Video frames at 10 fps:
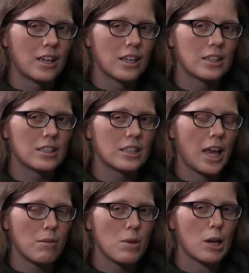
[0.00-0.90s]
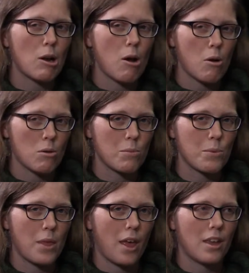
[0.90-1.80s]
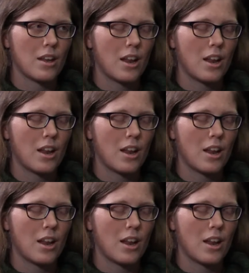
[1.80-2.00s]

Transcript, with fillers: claiming hope that